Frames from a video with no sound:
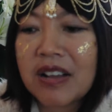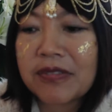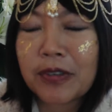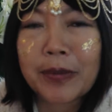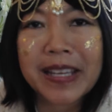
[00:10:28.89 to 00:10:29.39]

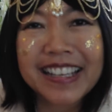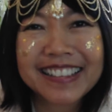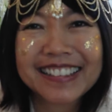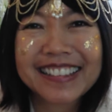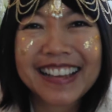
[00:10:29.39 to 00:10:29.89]
for me,
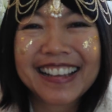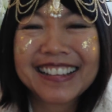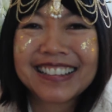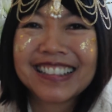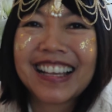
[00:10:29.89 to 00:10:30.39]
okay.
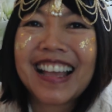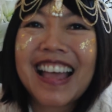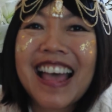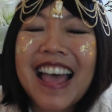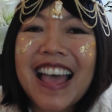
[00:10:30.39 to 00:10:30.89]

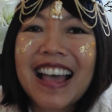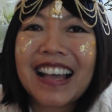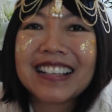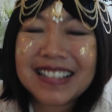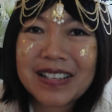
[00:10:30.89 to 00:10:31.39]

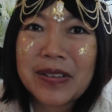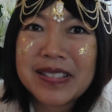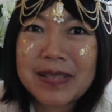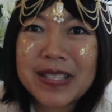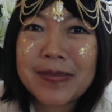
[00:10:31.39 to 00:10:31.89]
I said
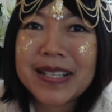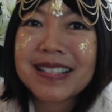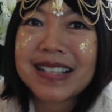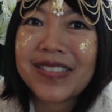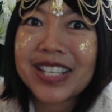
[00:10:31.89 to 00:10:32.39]
it's been a
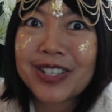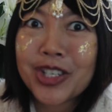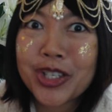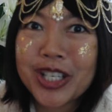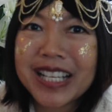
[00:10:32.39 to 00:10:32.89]
7-year
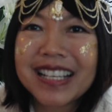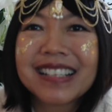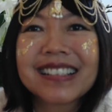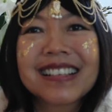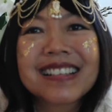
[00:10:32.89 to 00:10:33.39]
journey
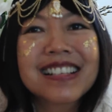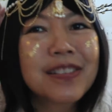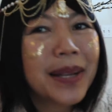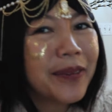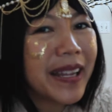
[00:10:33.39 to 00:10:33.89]
since
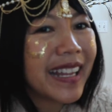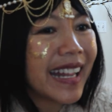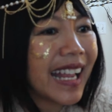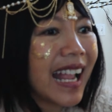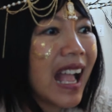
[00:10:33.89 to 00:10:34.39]
my
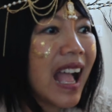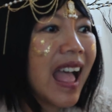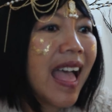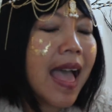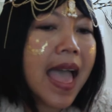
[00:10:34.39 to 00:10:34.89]
awakening,
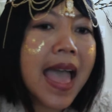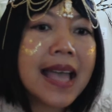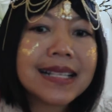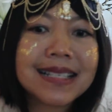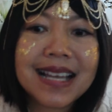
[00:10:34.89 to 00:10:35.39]

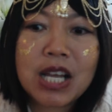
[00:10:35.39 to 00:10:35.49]
and